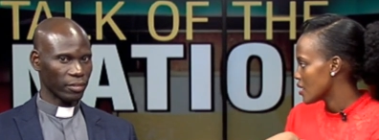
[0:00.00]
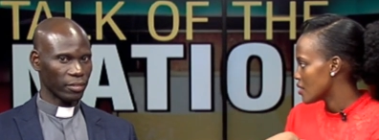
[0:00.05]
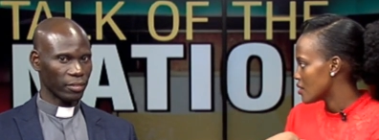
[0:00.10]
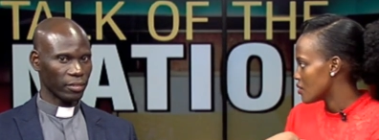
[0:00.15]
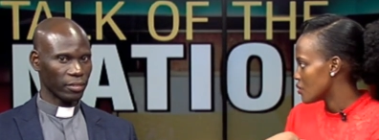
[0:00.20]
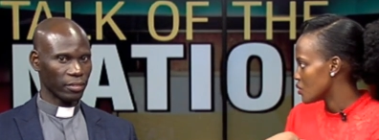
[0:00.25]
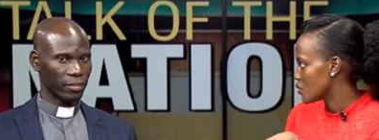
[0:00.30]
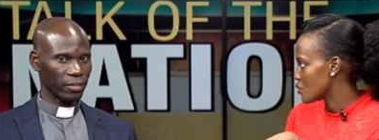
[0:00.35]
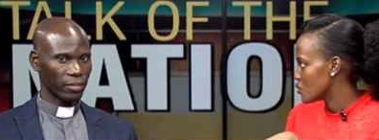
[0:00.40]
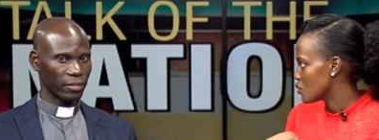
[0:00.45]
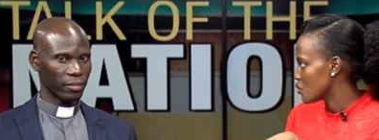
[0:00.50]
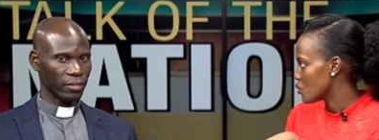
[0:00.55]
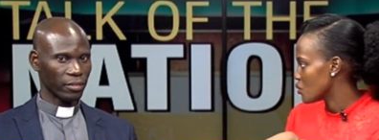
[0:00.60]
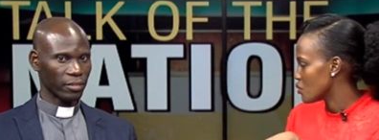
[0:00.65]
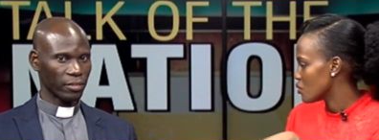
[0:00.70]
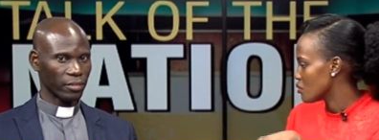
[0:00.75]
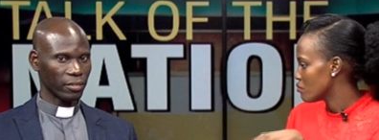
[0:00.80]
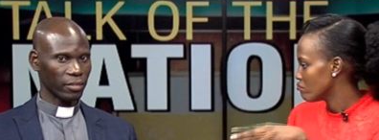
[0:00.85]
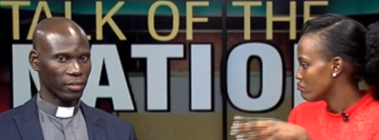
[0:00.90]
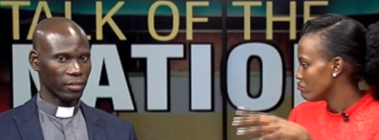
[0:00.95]
Speaker 1: that
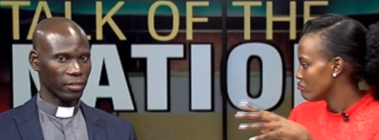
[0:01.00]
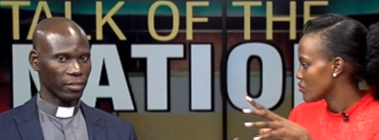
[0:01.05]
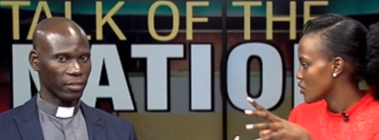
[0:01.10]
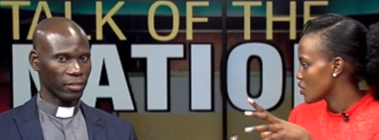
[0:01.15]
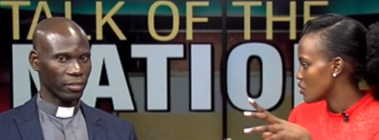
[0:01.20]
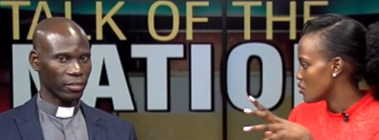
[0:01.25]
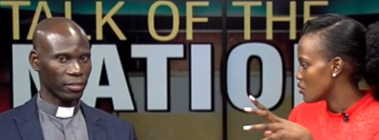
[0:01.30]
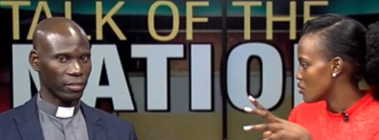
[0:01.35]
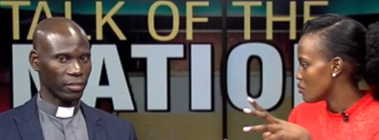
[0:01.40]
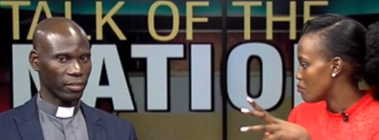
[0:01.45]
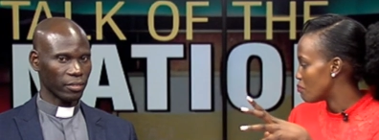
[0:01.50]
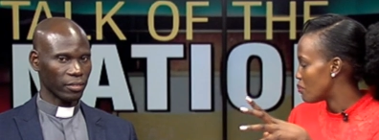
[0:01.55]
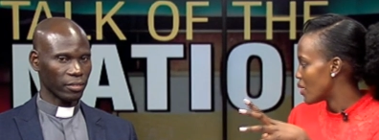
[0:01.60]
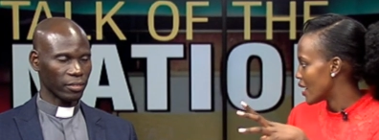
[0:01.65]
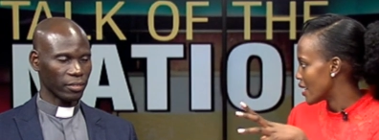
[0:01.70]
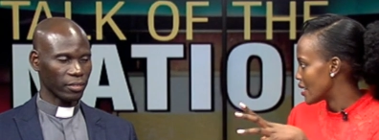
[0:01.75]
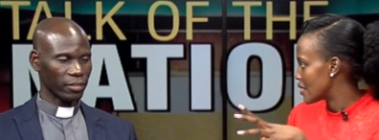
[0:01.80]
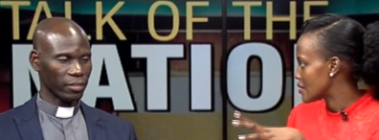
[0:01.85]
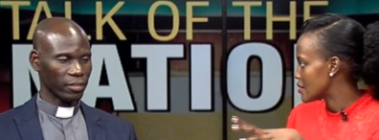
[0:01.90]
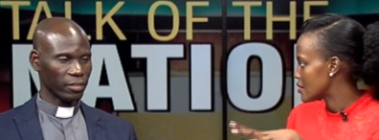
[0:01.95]
there is no,
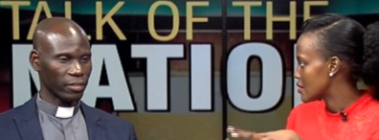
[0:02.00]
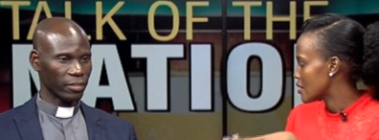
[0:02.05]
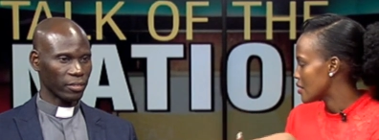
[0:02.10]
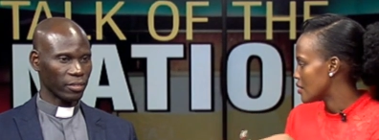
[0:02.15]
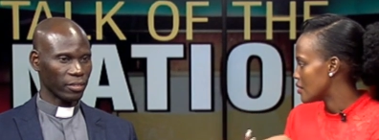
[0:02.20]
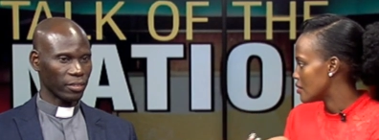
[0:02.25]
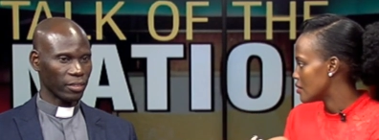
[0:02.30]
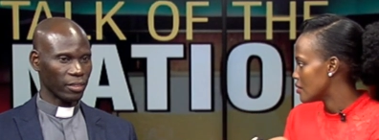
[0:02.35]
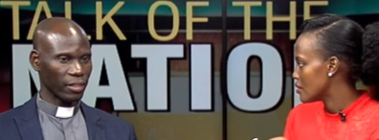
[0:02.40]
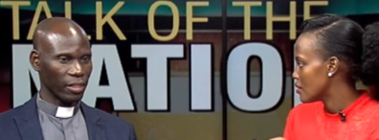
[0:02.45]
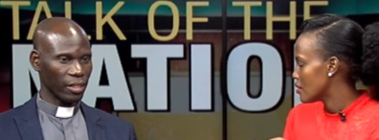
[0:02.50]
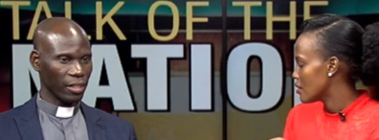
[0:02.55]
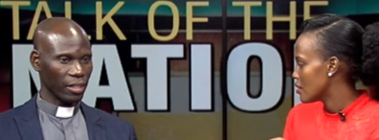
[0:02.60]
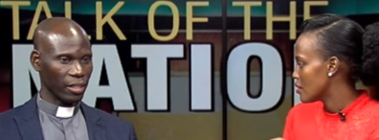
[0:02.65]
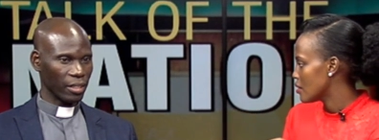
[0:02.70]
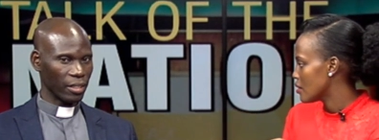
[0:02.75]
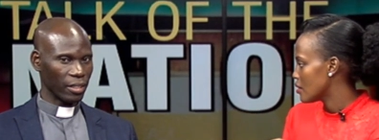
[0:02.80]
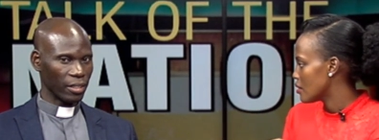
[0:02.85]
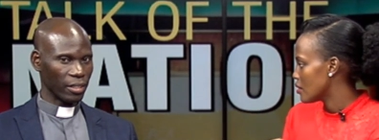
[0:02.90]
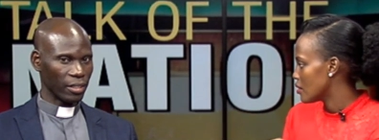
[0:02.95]
you know, bias
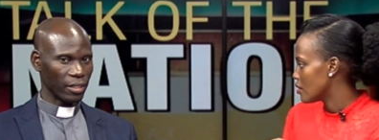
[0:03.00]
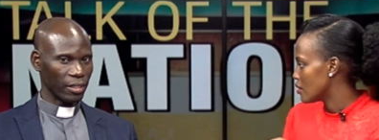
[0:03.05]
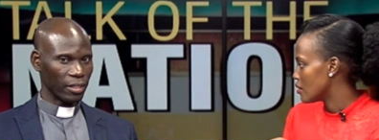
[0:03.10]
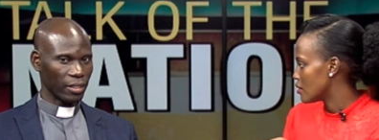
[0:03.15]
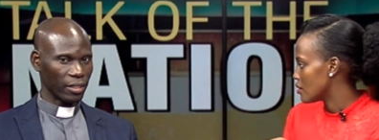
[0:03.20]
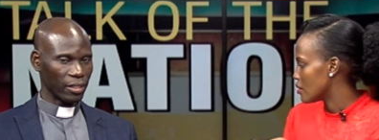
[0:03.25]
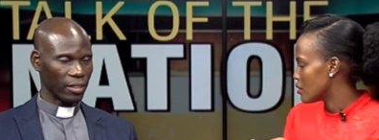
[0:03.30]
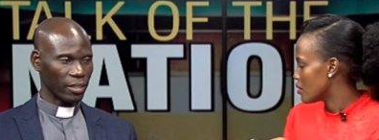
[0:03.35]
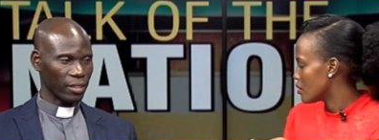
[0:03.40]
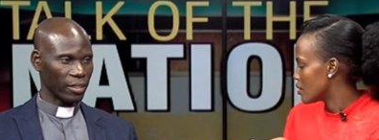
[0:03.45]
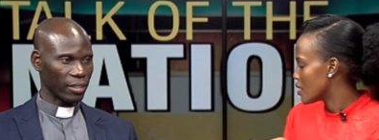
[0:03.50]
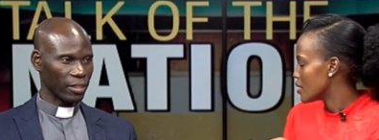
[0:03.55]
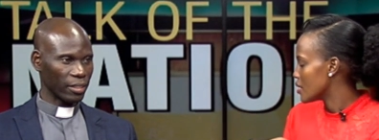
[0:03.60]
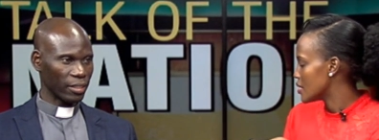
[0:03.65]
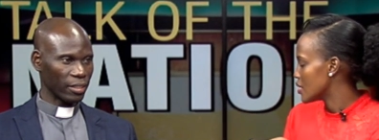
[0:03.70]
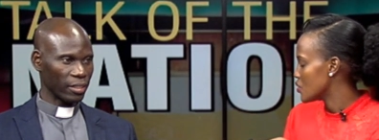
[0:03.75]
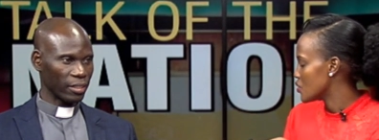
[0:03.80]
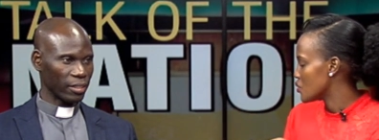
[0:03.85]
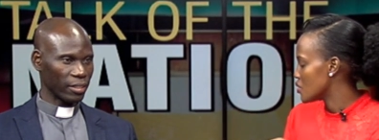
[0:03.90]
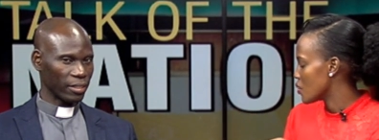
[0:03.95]
in,
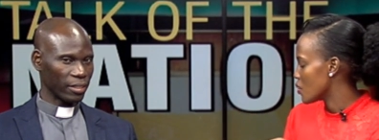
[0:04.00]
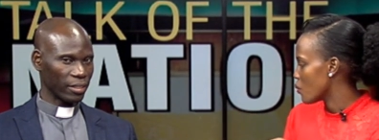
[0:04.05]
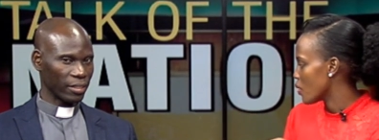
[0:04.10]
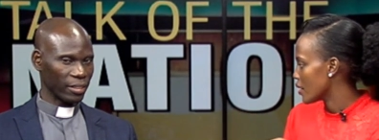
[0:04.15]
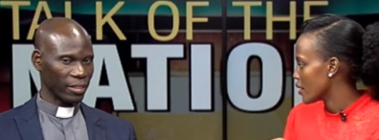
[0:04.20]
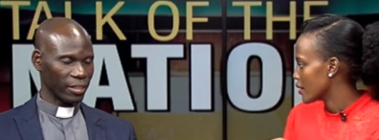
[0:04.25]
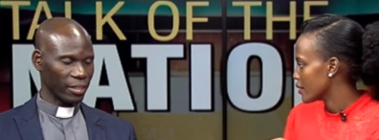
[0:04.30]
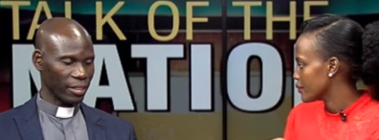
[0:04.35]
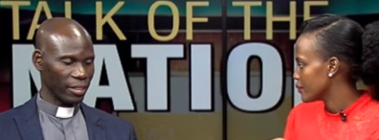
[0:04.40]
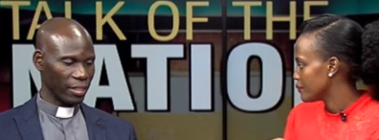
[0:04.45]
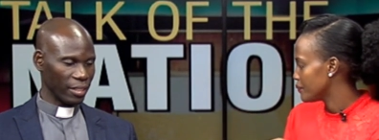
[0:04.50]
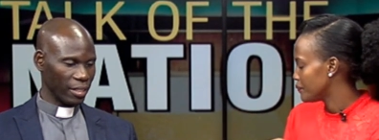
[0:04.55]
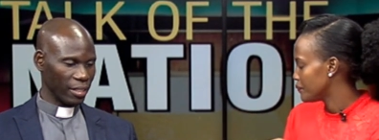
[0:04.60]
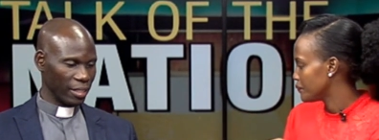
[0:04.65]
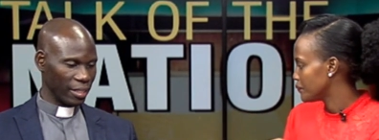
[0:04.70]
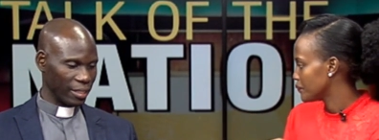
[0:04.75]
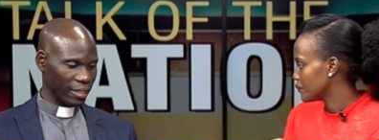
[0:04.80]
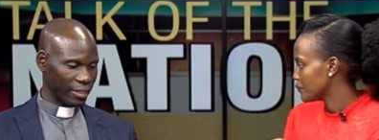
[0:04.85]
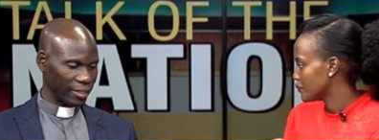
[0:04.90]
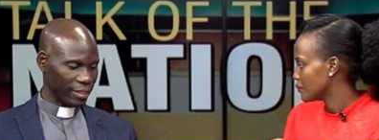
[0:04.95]
in, the, in their day-to-day -day
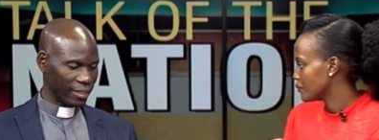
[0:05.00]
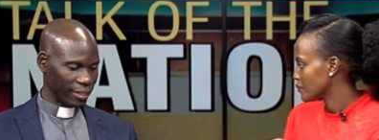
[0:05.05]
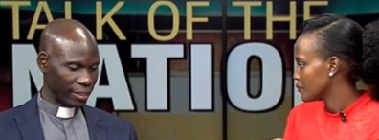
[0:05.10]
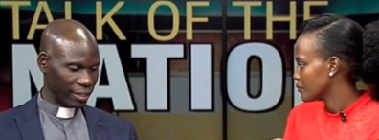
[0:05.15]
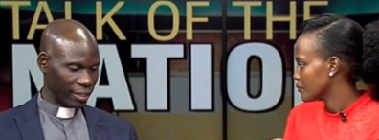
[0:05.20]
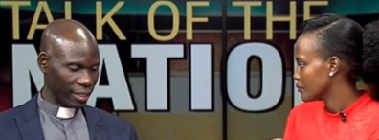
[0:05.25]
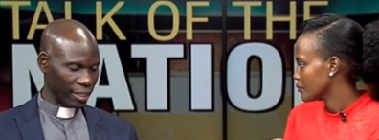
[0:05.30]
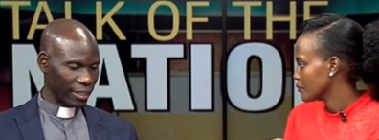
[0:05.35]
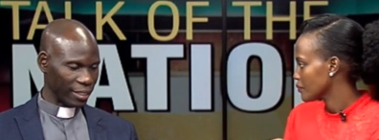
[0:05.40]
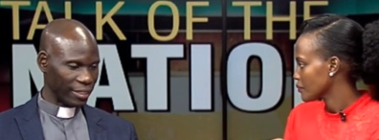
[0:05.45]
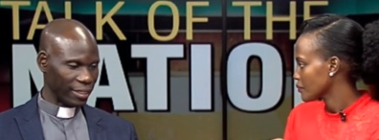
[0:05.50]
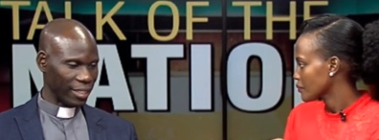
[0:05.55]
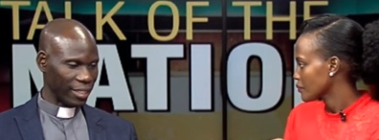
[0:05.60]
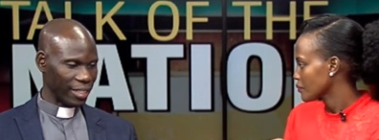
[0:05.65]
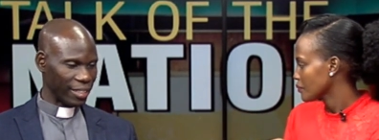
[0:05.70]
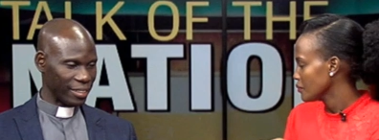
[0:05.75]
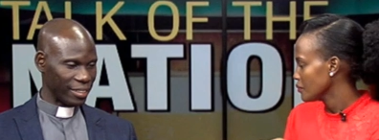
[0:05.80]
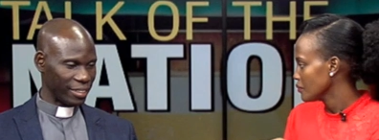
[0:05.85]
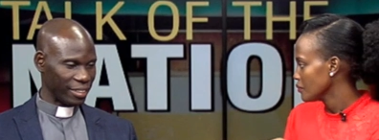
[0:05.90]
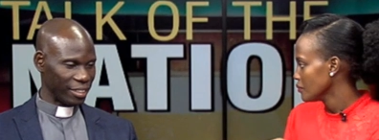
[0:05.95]
work?
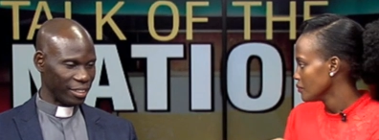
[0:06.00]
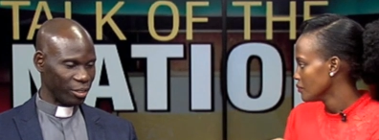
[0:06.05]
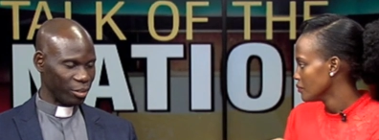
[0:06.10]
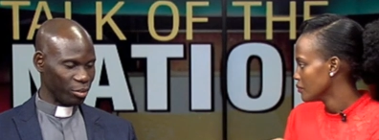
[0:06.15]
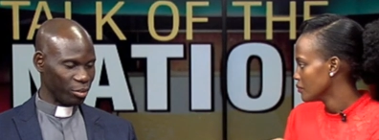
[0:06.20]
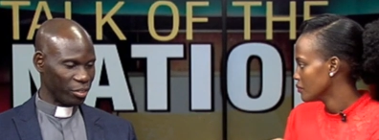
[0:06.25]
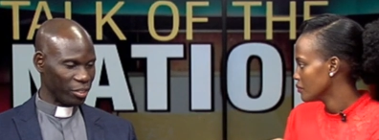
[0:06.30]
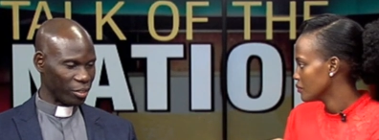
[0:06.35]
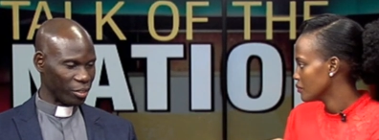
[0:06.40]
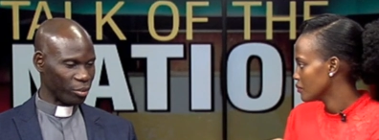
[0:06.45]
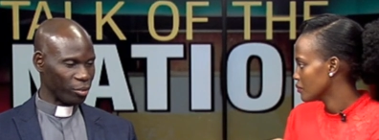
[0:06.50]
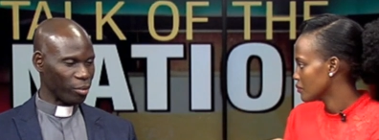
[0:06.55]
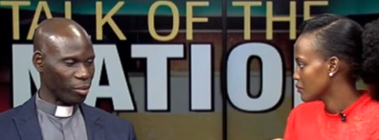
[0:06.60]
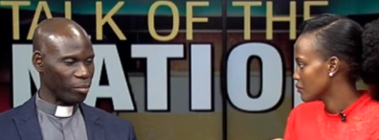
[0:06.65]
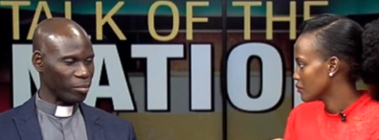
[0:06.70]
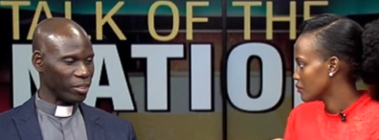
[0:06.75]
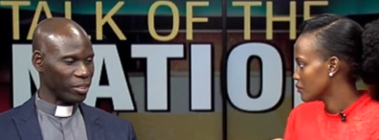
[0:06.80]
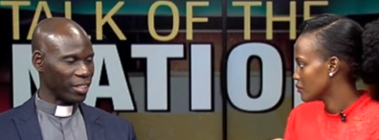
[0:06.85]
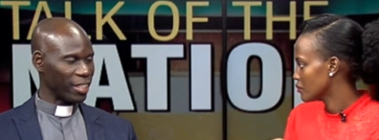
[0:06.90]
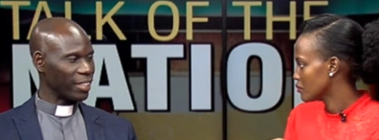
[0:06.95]
Speaker 2: The church has a
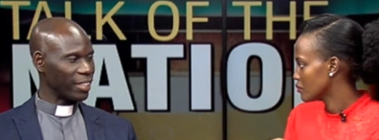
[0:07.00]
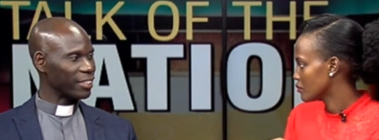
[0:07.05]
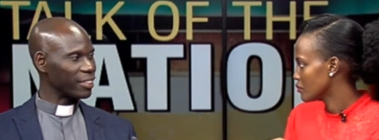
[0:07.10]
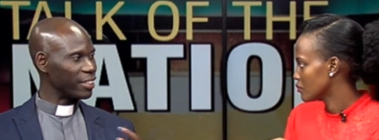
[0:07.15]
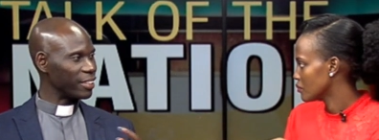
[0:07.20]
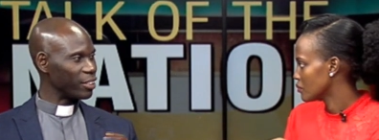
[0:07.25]
duty to